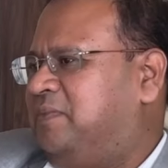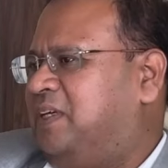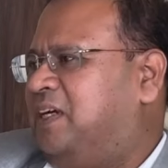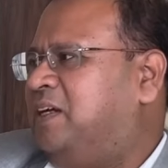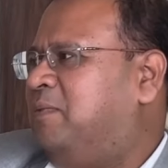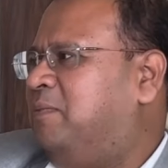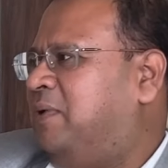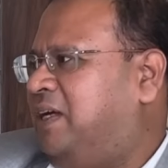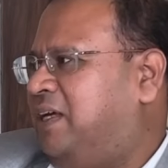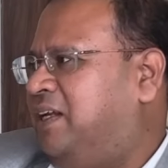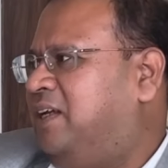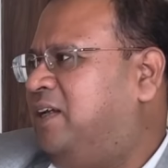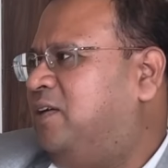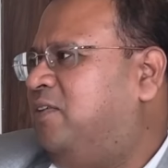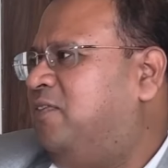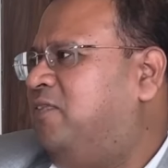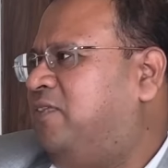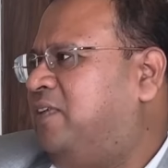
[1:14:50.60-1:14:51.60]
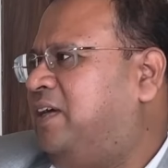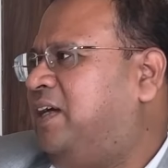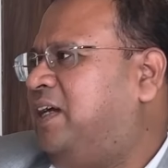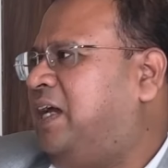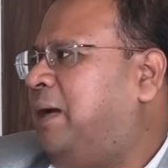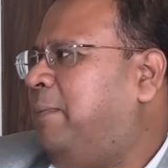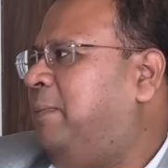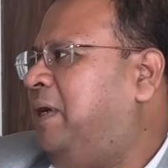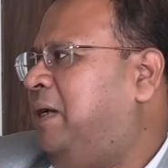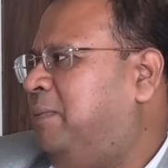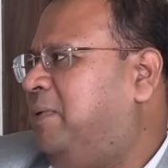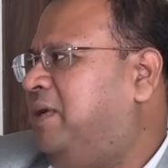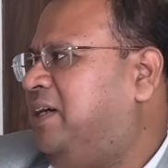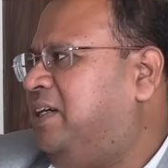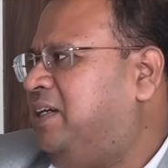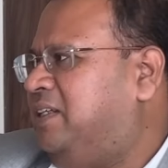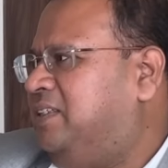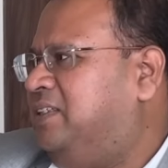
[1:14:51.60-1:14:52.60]
admirer of capital
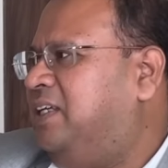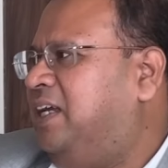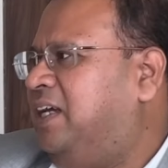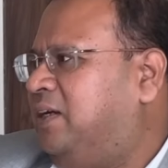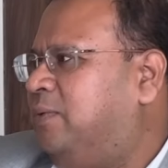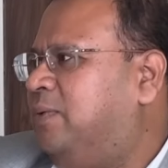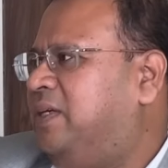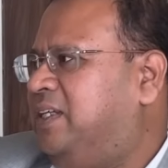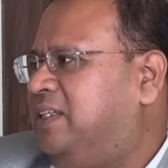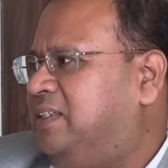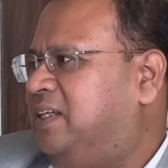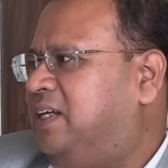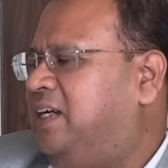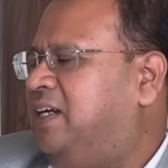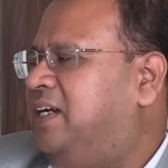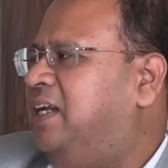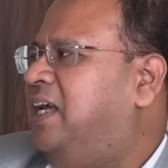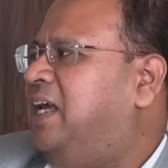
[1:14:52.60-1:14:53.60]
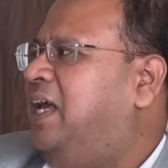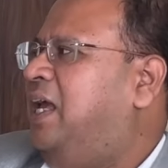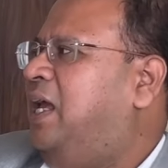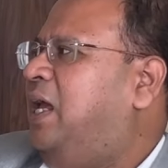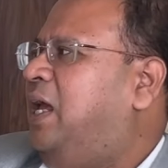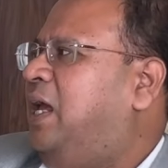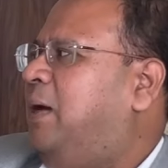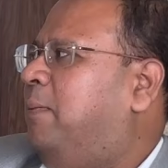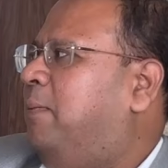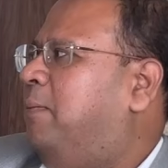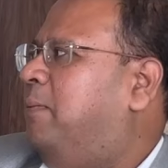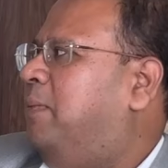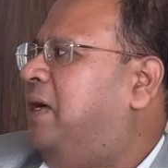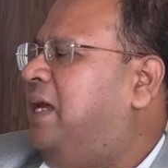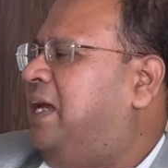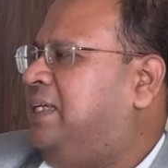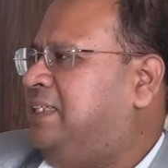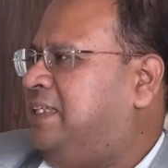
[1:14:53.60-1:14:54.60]
markets, equities, right?
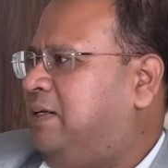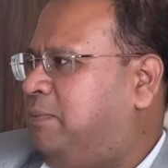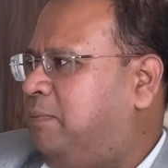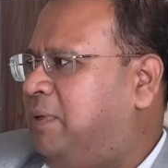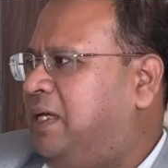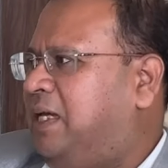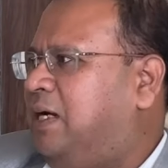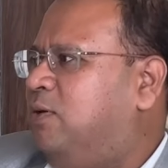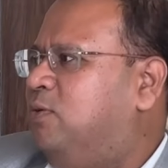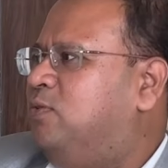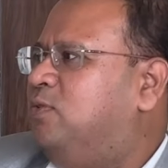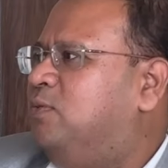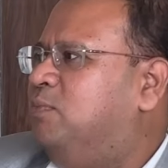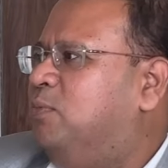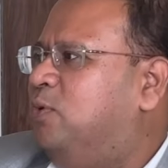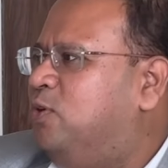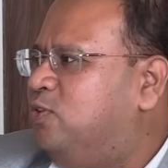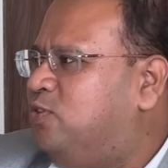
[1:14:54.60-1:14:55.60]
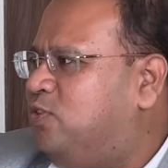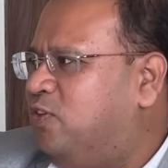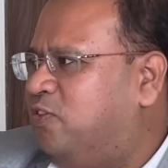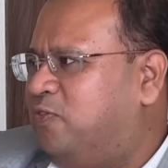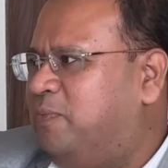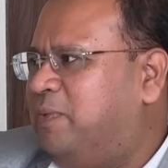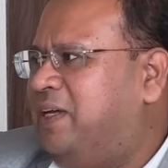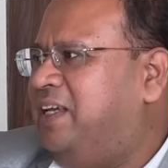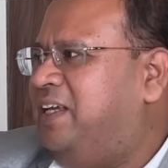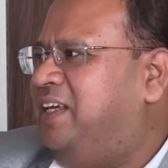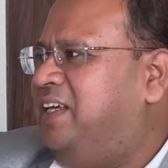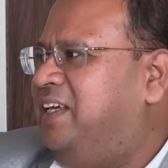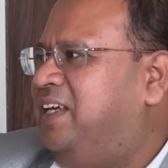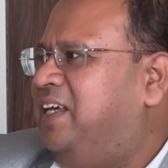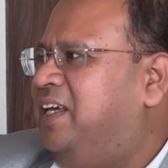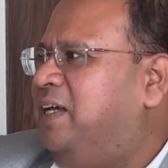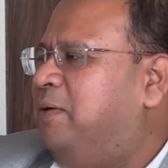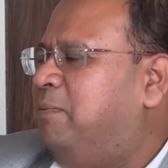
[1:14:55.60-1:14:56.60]
Except my house, most of my
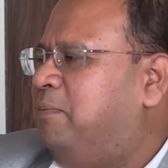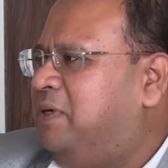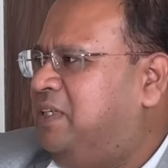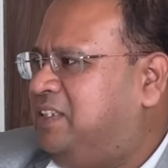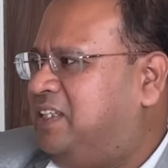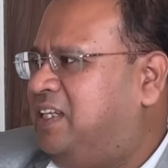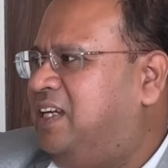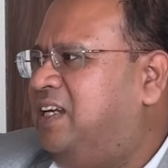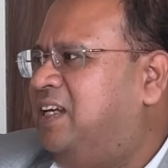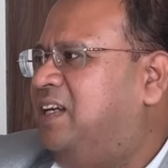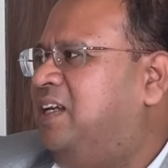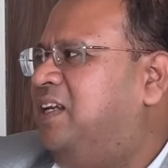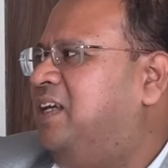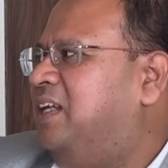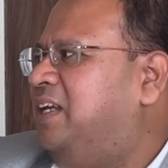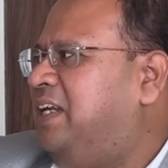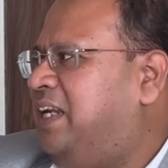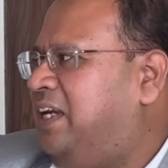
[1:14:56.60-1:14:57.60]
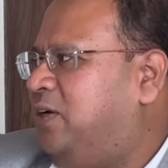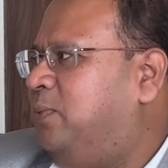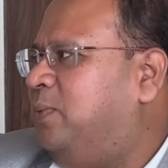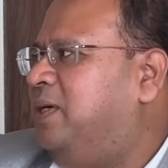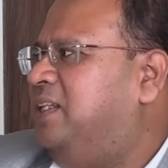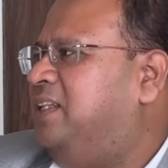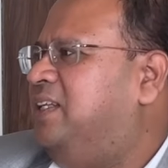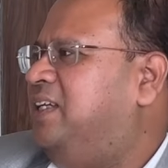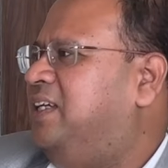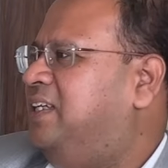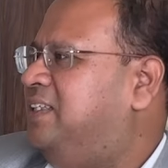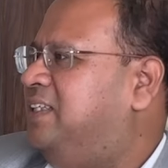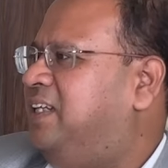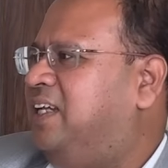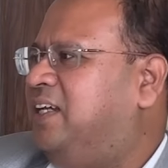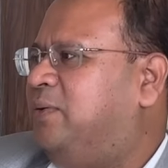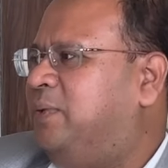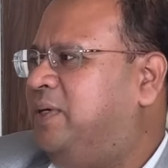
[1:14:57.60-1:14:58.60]
personal net worth is
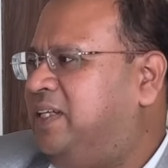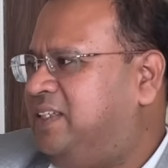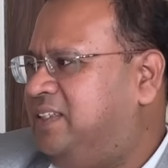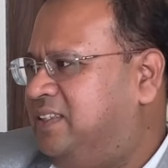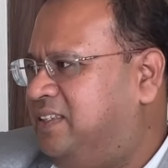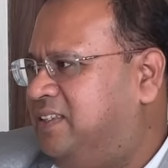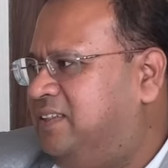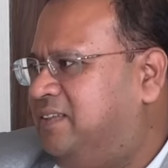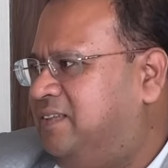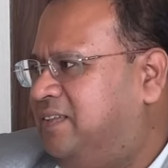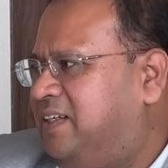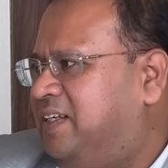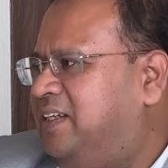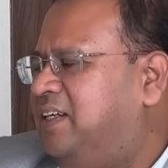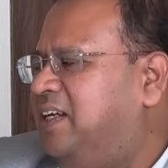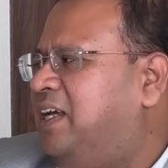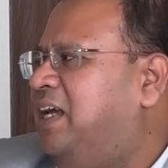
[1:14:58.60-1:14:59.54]
in equities, right?